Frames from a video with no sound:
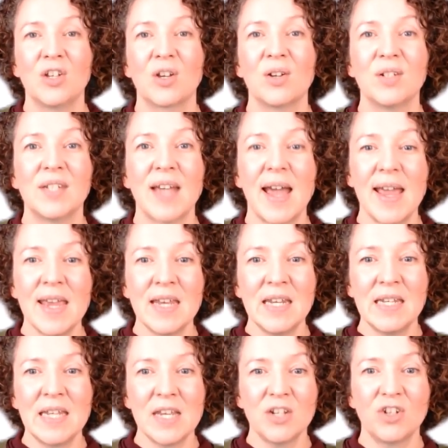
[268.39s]

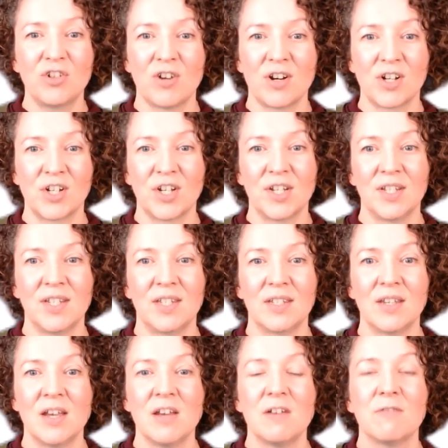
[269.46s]
containing the instructions
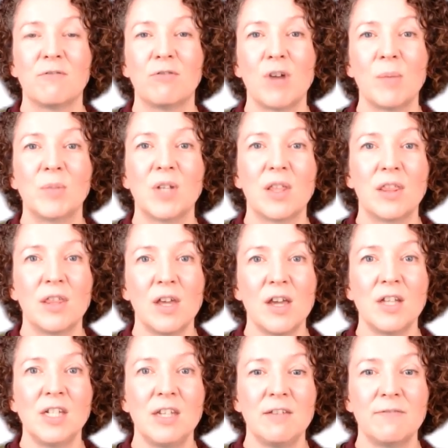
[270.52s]
for up to
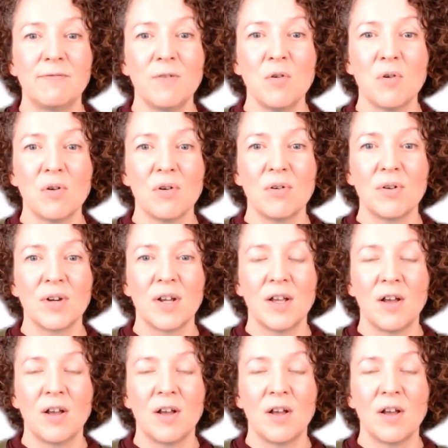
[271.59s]
34